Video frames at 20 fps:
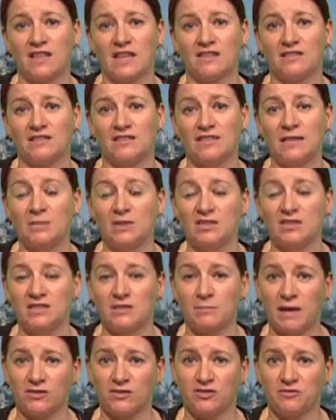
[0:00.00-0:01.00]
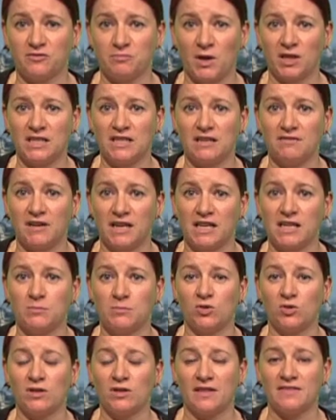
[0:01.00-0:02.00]
there's limited amount of money
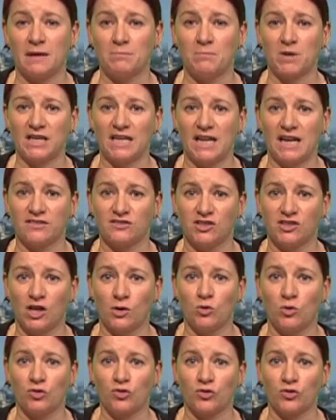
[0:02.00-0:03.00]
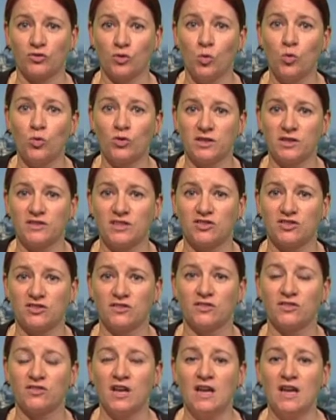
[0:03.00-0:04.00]
available and that money has to go across all
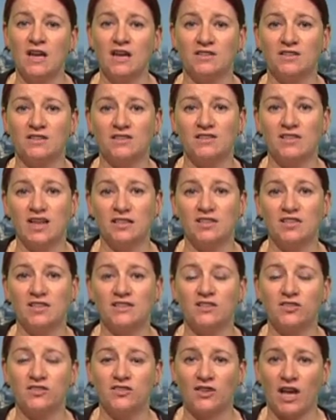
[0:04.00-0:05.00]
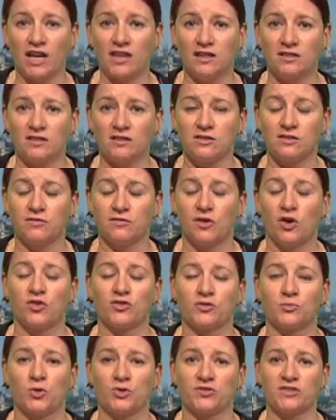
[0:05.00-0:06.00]
conditions, this is actually the second
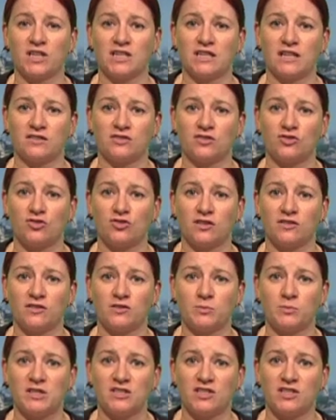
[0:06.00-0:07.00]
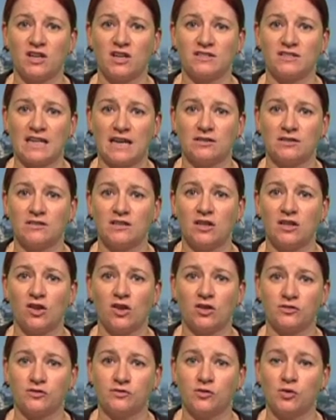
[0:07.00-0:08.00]
advanced prostate cancer drug that's been turned down in the
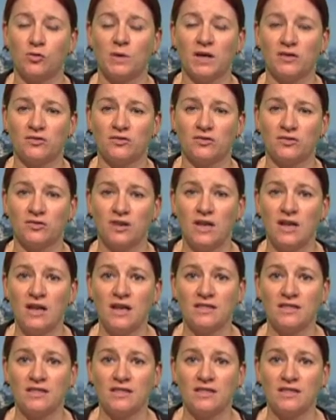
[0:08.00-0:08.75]
last 4 months.